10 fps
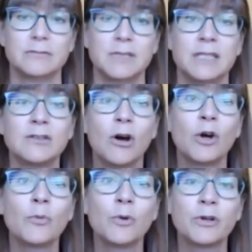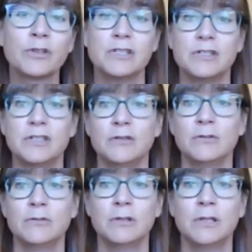It's our work to
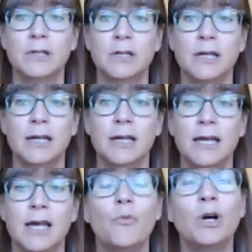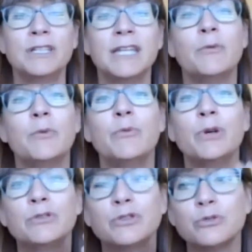do. And one day we
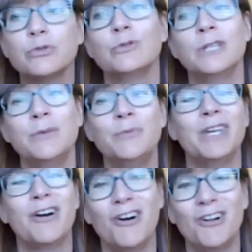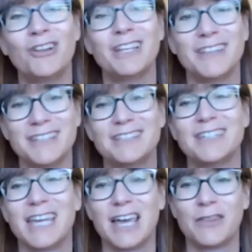will truly be all in this
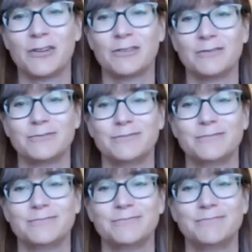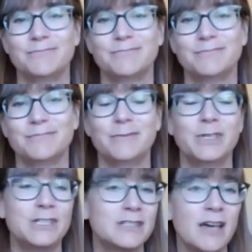together.
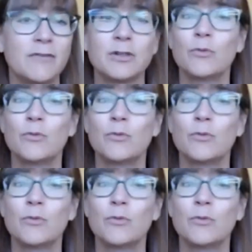We just have to